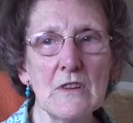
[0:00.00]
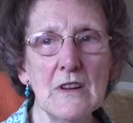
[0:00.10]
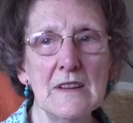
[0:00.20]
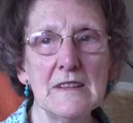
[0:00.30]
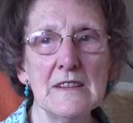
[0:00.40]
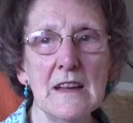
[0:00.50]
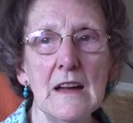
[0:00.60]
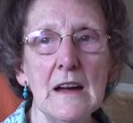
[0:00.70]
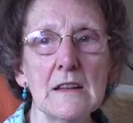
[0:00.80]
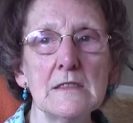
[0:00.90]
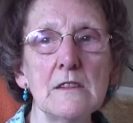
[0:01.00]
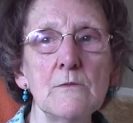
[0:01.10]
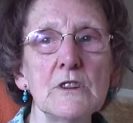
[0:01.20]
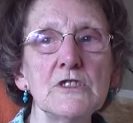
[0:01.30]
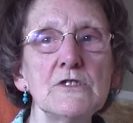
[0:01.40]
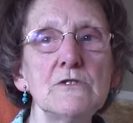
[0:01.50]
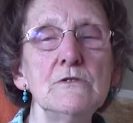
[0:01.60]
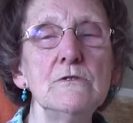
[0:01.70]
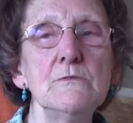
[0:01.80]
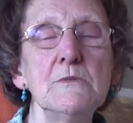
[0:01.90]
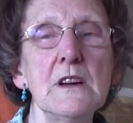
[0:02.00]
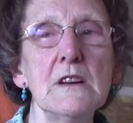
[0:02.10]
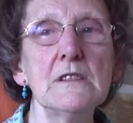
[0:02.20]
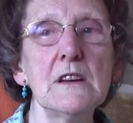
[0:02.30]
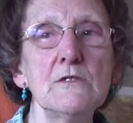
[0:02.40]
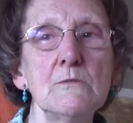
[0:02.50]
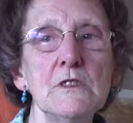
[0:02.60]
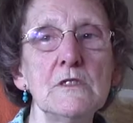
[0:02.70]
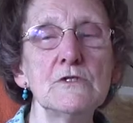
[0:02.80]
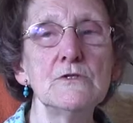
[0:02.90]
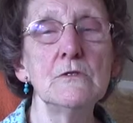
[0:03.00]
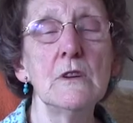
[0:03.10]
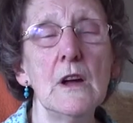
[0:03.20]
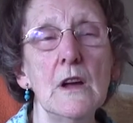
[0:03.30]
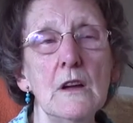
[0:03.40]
and I think once too we had had one or two.